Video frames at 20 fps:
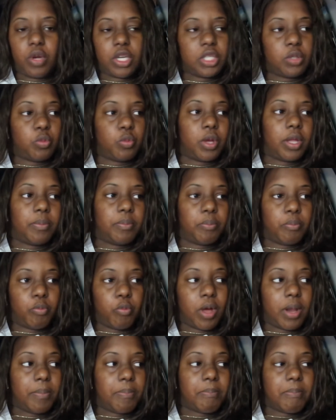
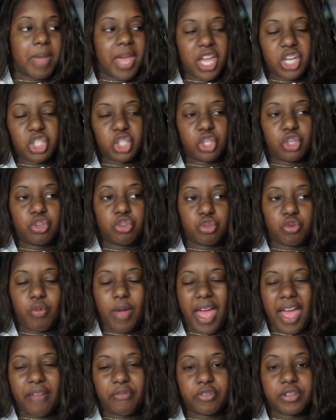what measure
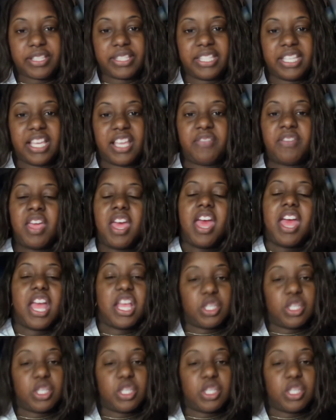you have received